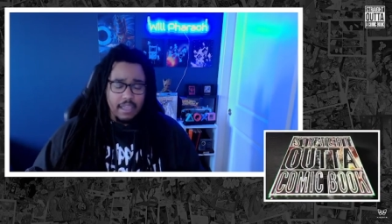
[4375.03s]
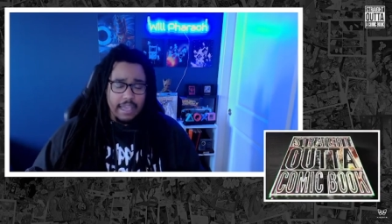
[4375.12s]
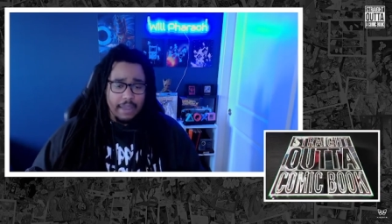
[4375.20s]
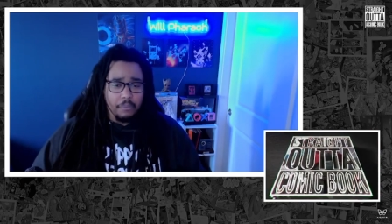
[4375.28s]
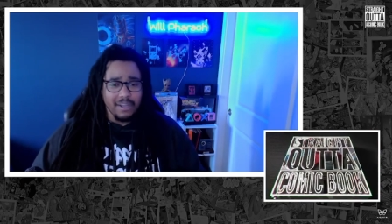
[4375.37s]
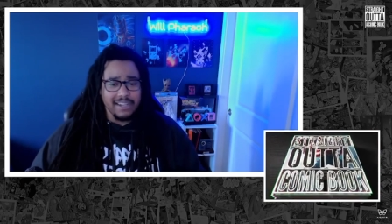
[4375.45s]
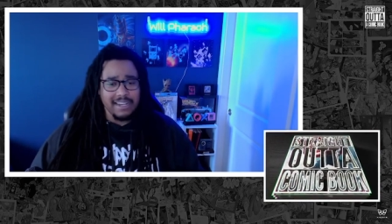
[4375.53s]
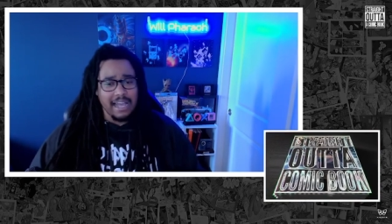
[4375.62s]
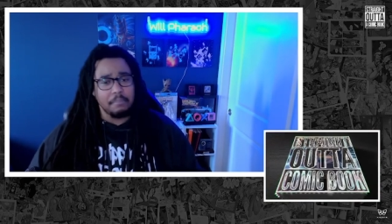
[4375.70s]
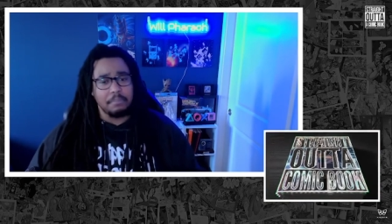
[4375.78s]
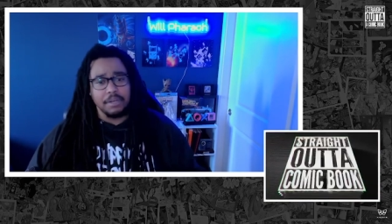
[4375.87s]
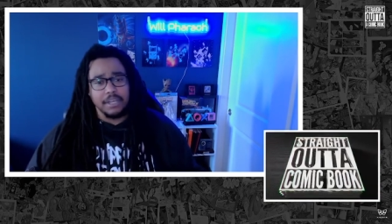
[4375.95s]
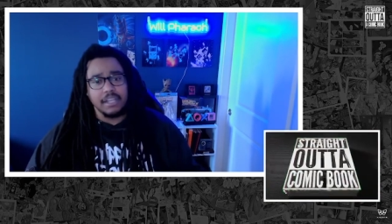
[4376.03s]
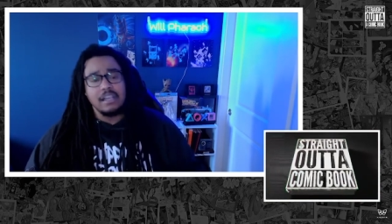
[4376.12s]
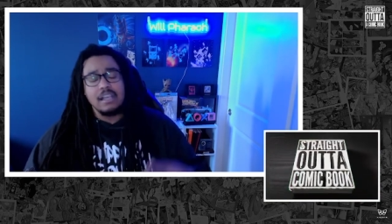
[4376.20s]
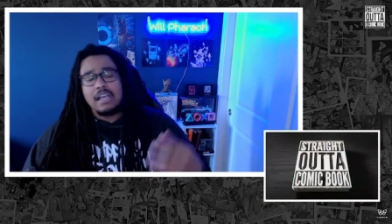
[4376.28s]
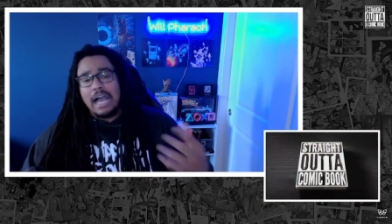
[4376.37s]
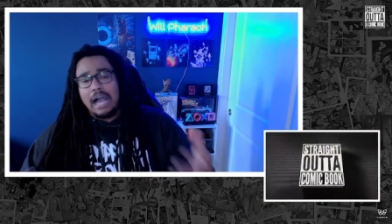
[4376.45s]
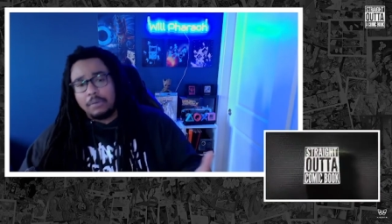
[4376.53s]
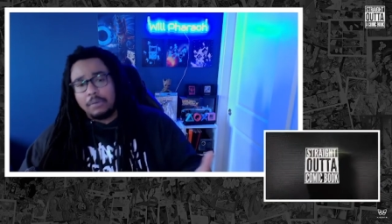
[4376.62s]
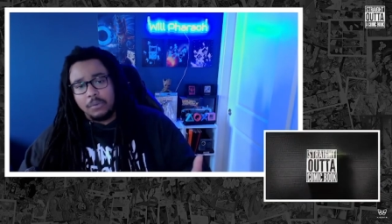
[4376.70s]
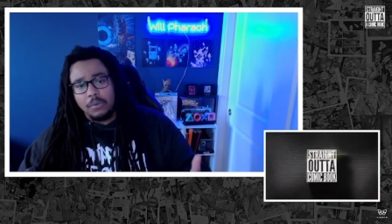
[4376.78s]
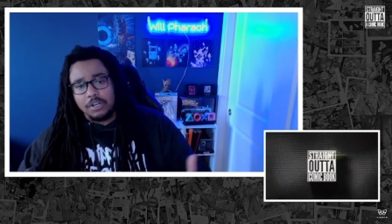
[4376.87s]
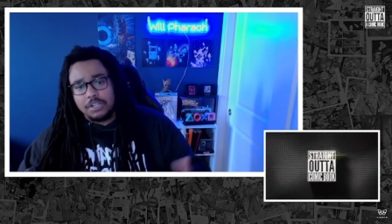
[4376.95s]
and whatnot, but I
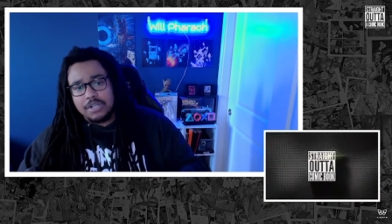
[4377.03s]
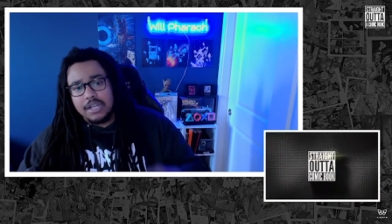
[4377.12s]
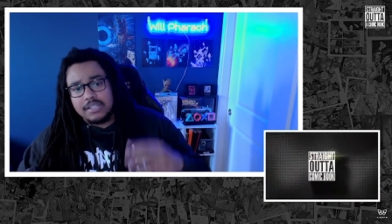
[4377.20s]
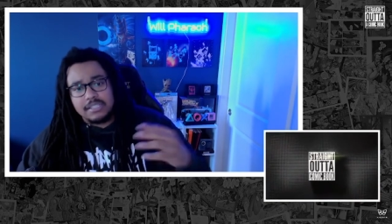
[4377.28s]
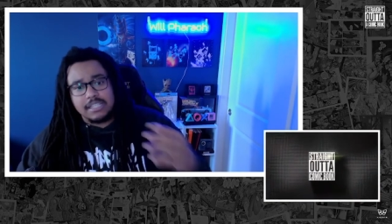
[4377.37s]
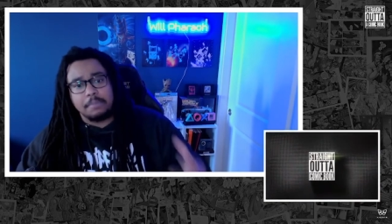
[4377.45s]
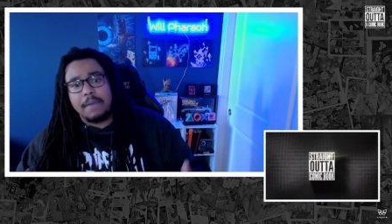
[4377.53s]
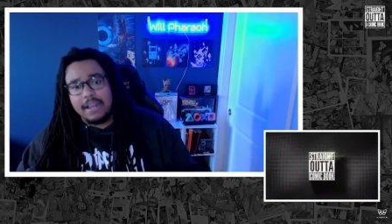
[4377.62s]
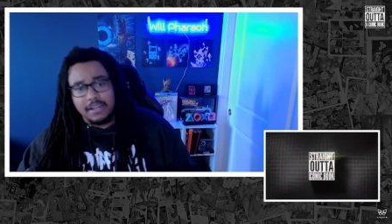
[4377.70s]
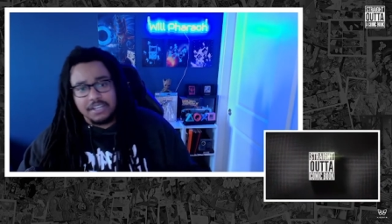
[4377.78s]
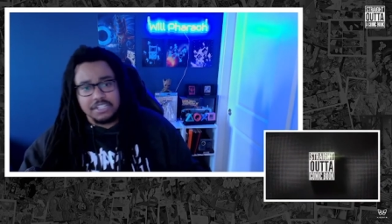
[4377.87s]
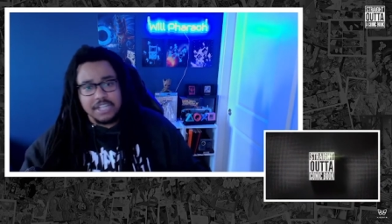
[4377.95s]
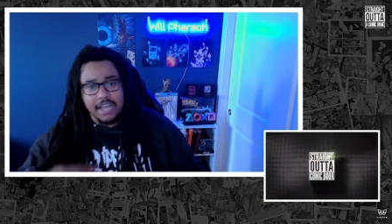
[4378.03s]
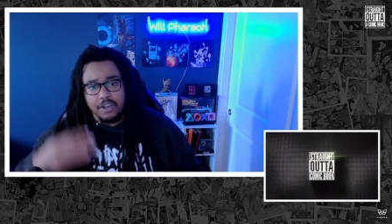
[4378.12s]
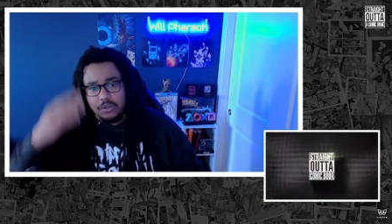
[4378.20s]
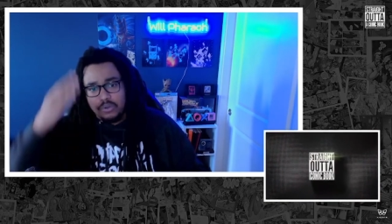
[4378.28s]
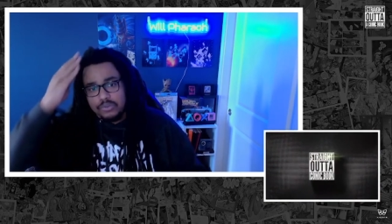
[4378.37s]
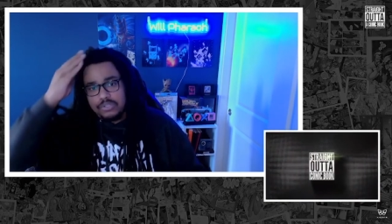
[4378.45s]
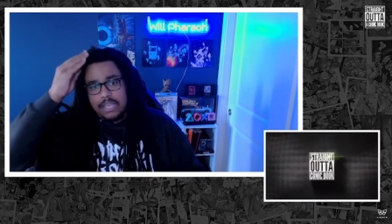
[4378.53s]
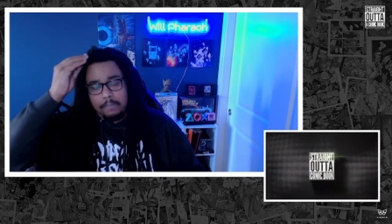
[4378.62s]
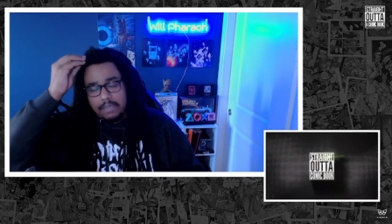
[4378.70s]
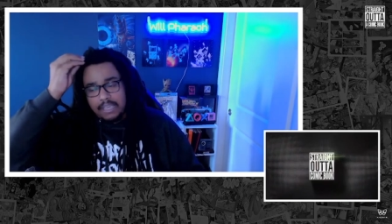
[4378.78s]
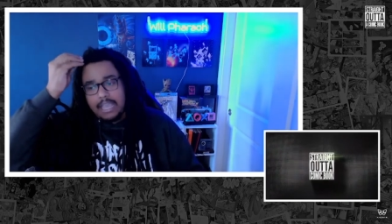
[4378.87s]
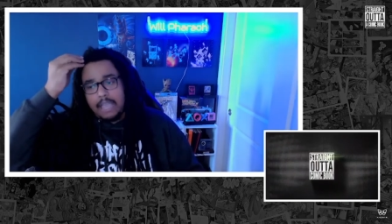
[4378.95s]
really want to try to step out of the shadows and
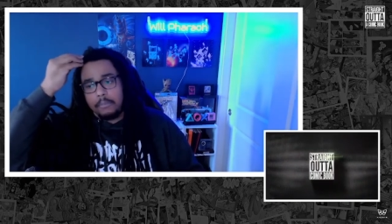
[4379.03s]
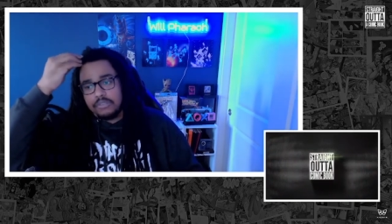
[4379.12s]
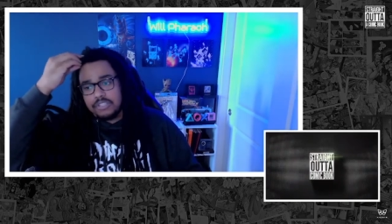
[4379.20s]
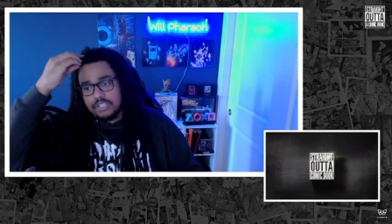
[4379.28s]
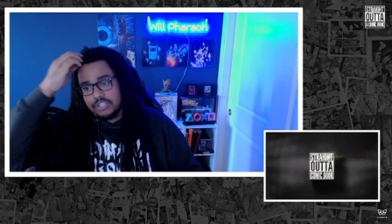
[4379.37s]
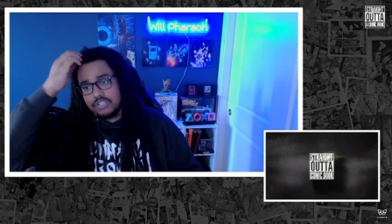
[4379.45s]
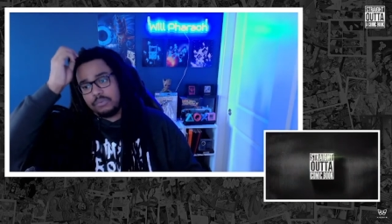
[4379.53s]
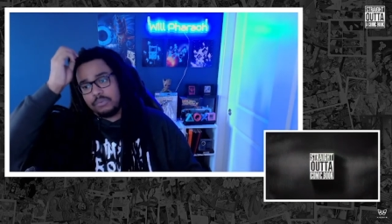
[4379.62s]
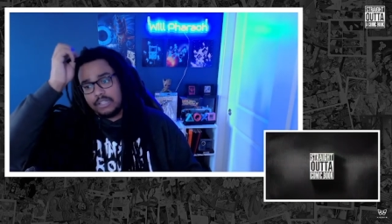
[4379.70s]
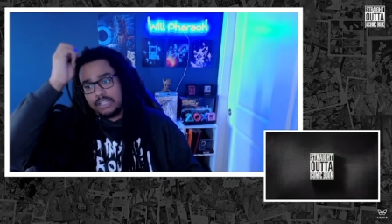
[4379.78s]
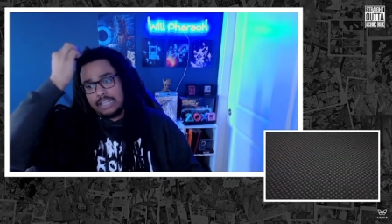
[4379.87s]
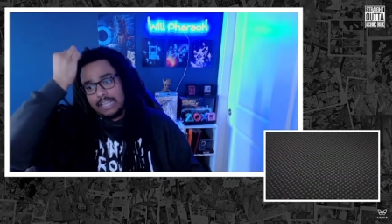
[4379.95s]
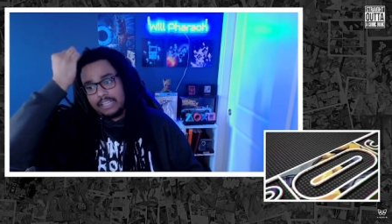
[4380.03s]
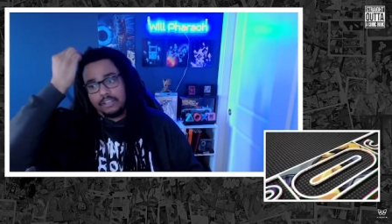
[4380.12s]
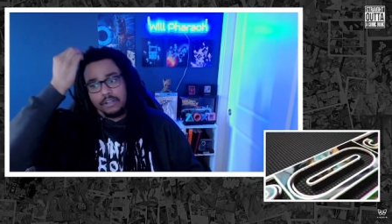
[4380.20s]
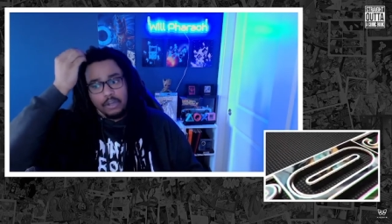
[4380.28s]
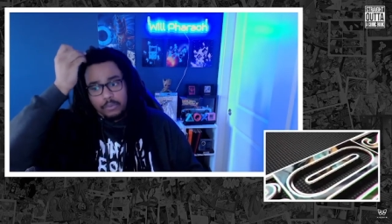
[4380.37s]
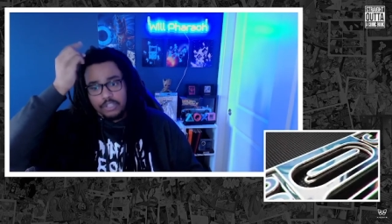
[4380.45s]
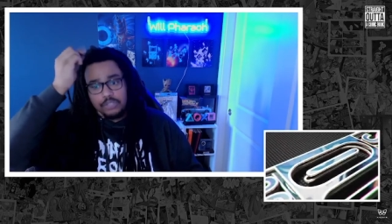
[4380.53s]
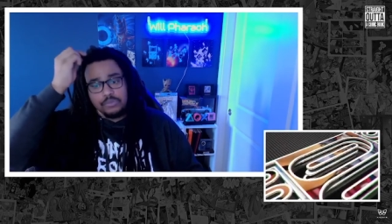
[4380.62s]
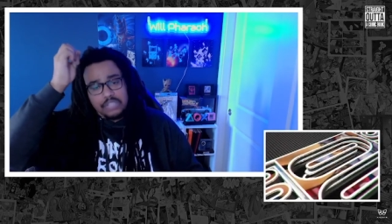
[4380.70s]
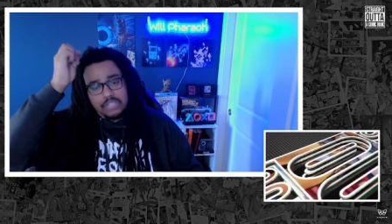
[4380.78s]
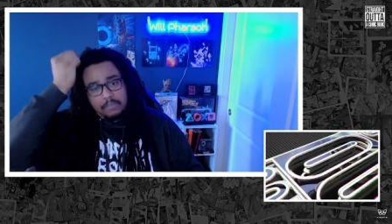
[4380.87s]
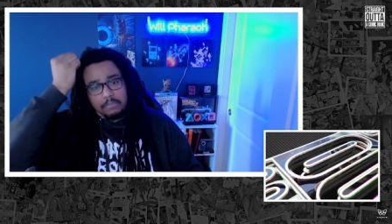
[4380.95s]
be able to just really, like, you know, when you
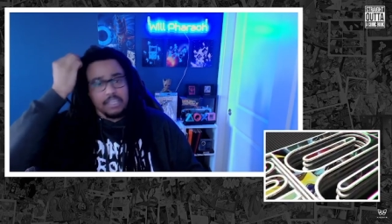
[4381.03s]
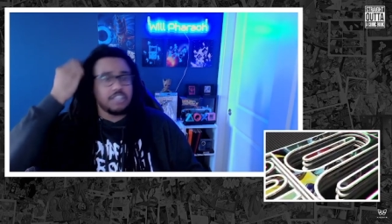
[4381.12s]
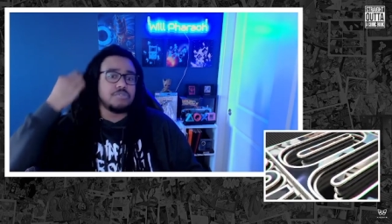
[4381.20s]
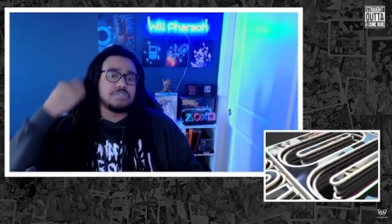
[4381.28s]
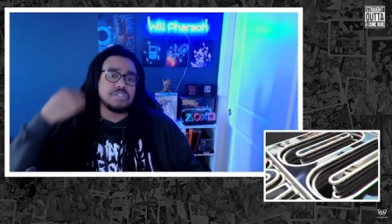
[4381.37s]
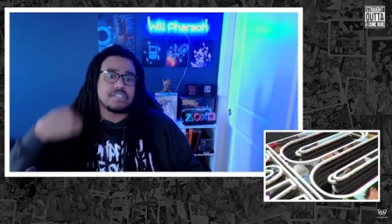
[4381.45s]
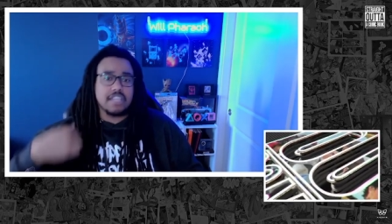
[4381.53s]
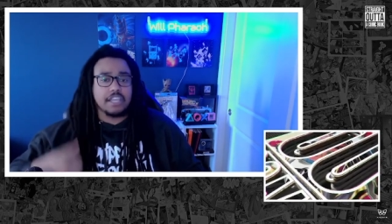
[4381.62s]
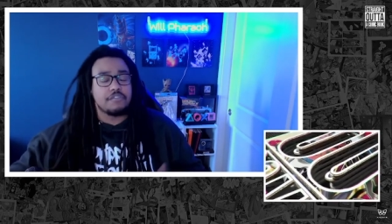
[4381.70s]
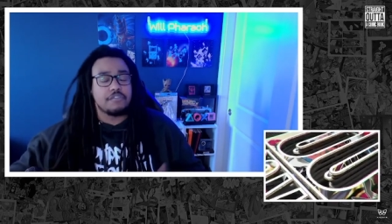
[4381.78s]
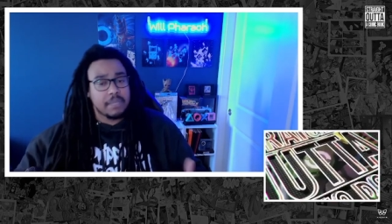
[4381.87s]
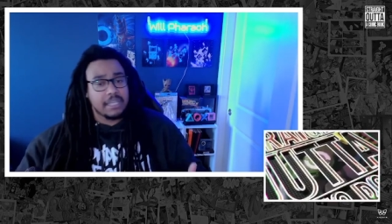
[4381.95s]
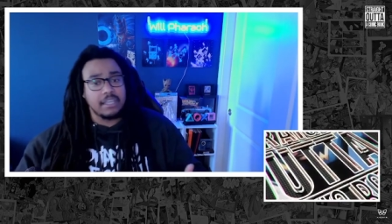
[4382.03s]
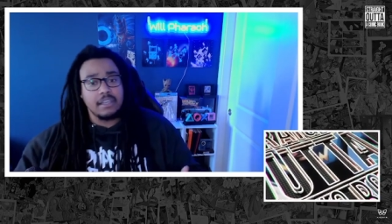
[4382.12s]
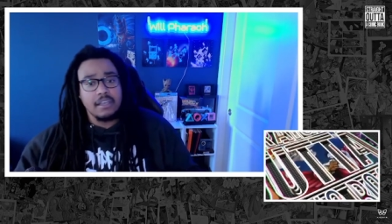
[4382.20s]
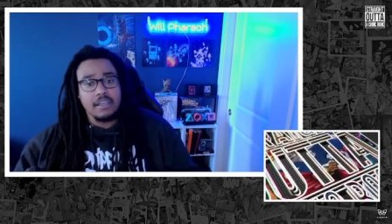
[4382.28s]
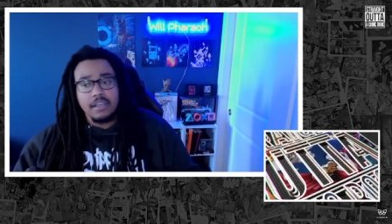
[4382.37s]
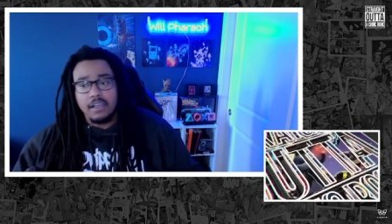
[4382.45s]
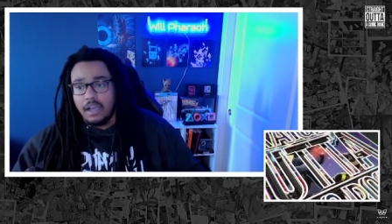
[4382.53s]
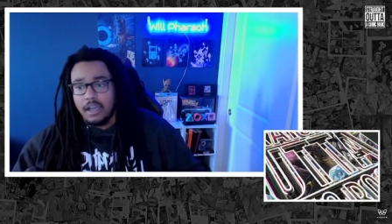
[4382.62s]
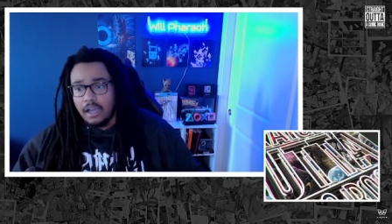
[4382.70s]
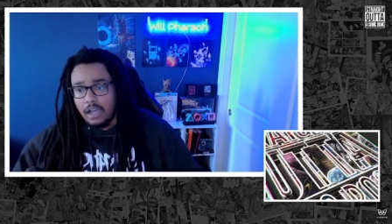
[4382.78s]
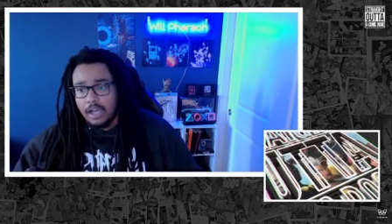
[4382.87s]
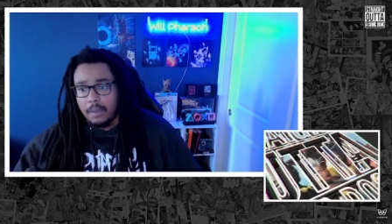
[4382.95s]
say me, you just think of me.
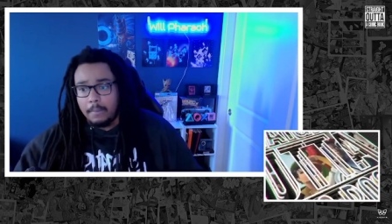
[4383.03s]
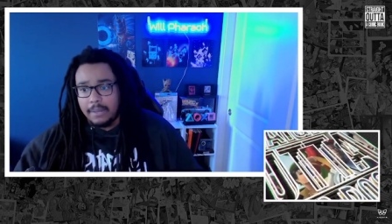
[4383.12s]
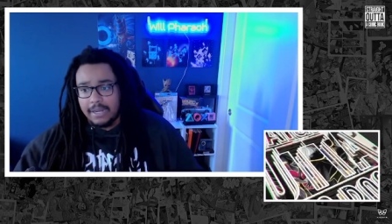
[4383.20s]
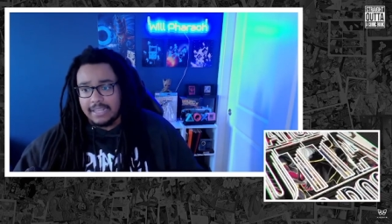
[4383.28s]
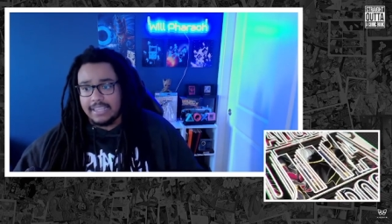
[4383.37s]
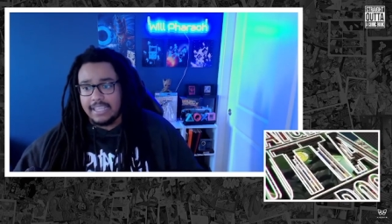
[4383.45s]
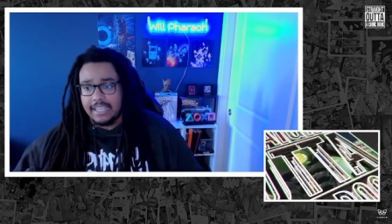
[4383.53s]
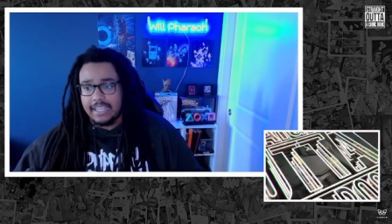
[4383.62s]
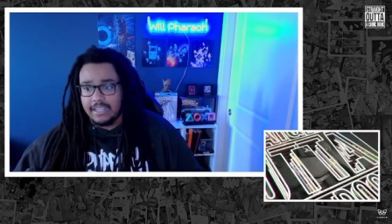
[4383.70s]
And I think it